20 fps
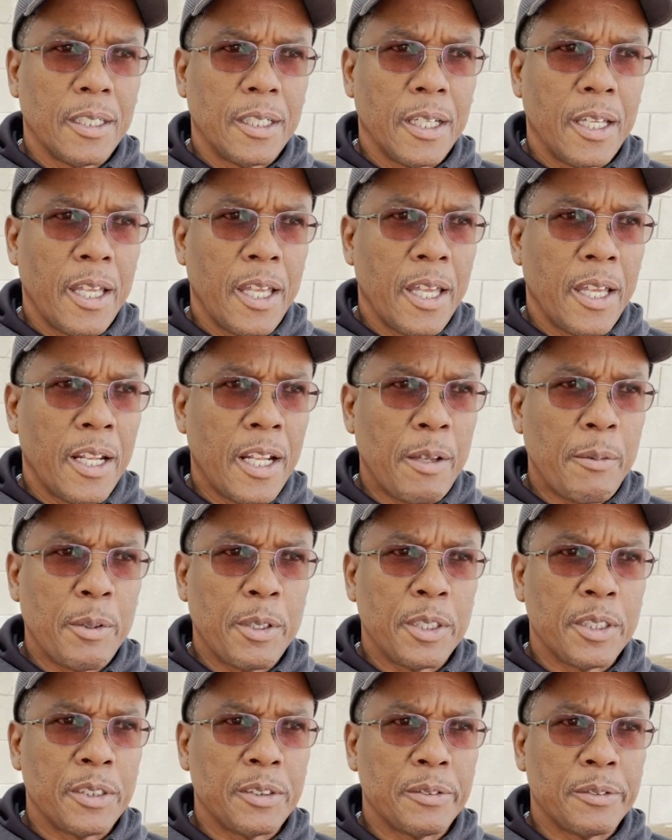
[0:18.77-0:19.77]
And I've
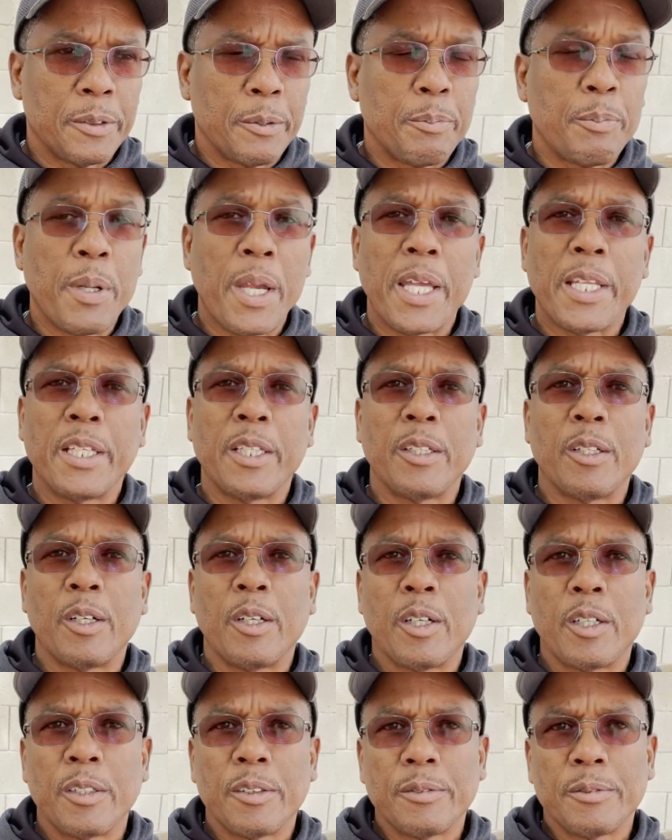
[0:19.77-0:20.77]
been debating
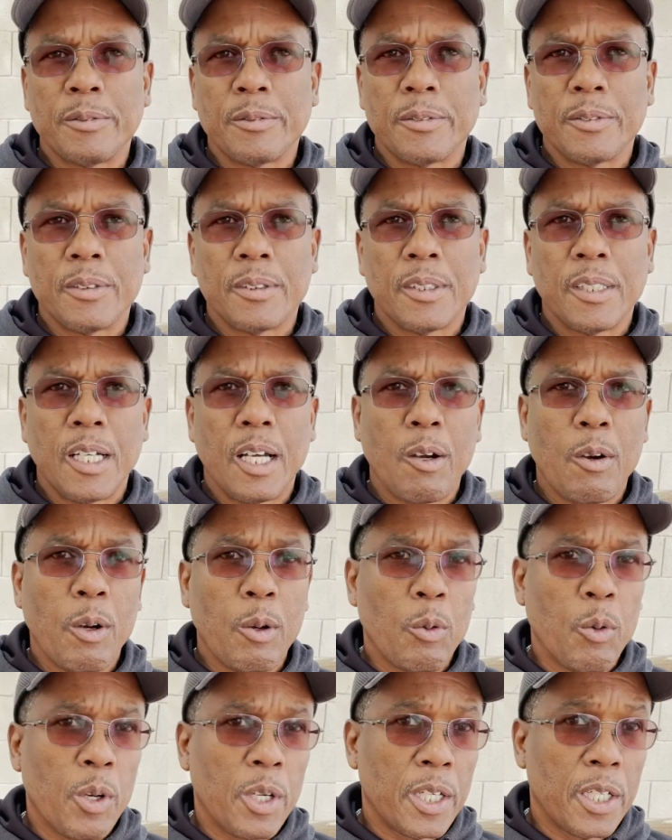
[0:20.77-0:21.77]
on how I
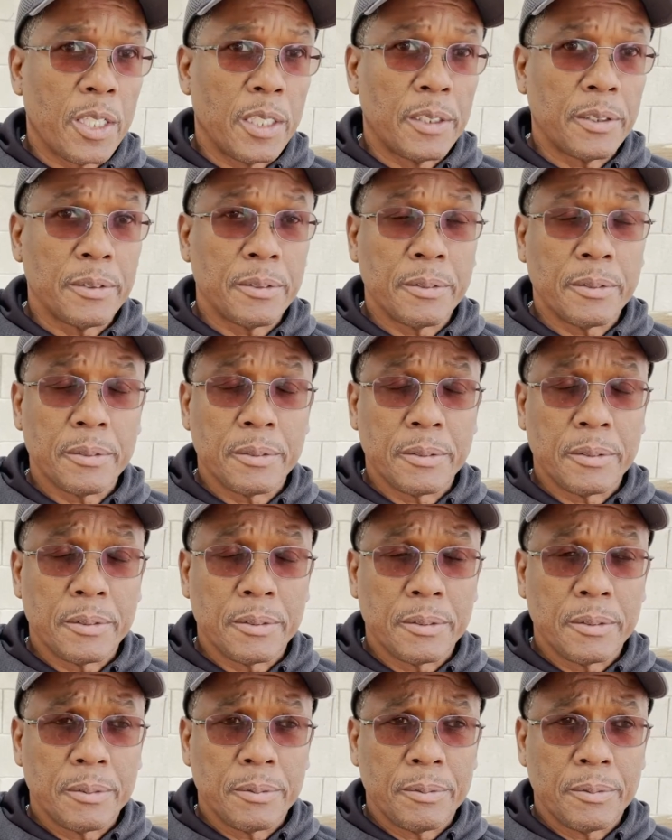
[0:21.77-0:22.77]
want to
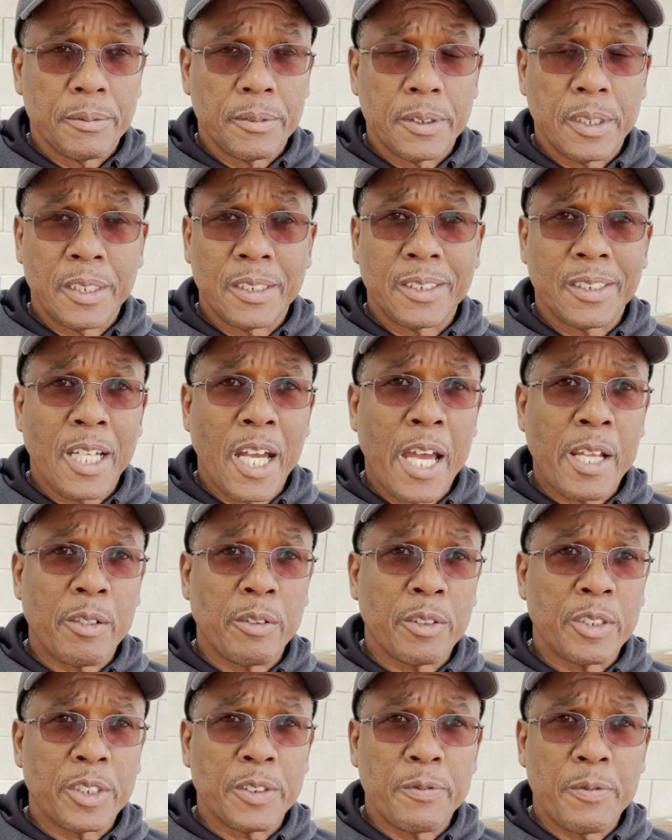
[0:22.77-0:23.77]
entitle
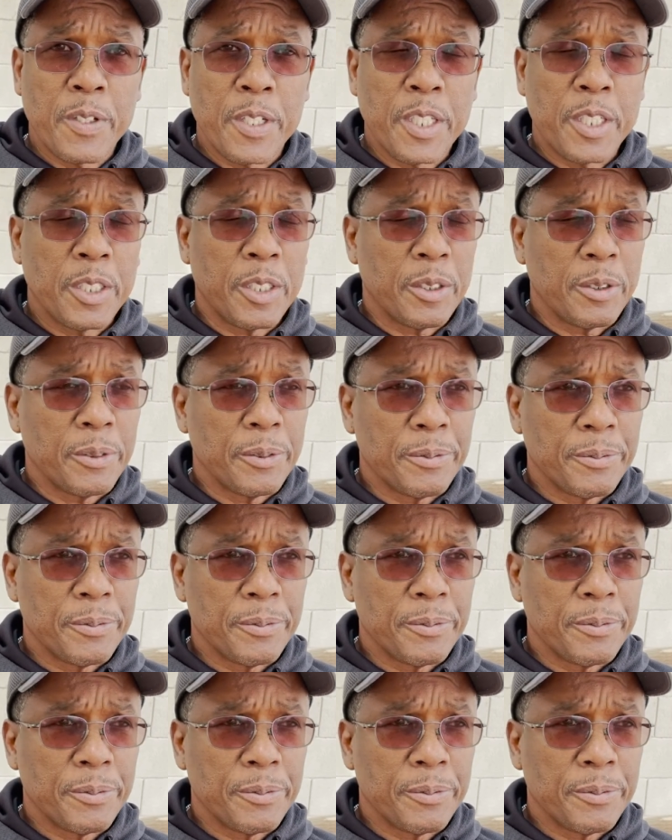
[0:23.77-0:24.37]
this video.